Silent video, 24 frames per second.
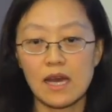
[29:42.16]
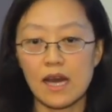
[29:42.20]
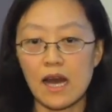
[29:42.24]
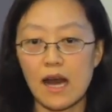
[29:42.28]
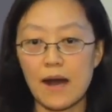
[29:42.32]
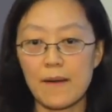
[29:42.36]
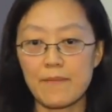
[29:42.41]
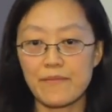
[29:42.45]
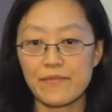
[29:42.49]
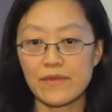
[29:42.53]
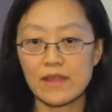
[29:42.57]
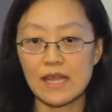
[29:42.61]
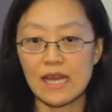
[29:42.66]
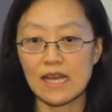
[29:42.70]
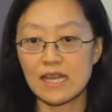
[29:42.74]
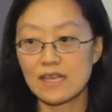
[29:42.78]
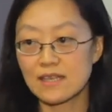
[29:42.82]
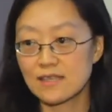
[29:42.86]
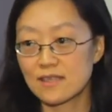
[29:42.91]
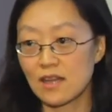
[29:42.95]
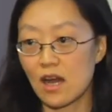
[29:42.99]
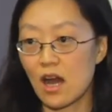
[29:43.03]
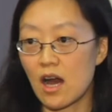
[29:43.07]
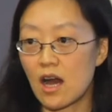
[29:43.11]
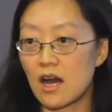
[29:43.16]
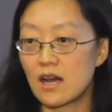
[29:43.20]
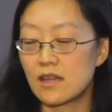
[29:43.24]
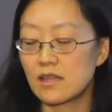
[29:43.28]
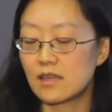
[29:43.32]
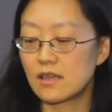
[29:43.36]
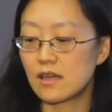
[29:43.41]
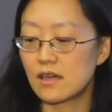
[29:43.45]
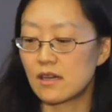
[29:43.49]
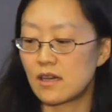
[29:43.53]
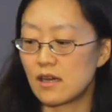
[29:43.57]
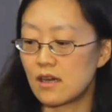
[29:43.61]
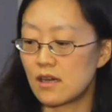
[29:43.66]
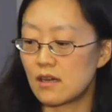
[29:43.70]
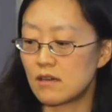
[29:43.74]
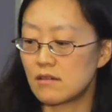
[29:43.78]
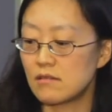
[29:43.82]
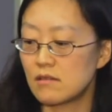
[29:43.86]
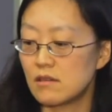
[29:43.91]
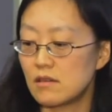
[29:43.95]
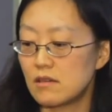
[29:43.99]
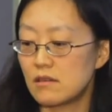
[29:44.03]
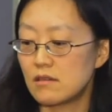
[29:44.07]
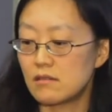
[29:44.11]
that is on,
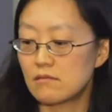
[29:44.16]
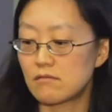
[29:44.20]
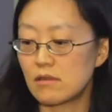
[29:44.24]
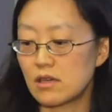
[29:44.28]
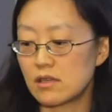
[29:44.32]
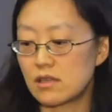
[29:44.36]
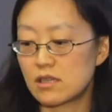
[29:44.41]
well,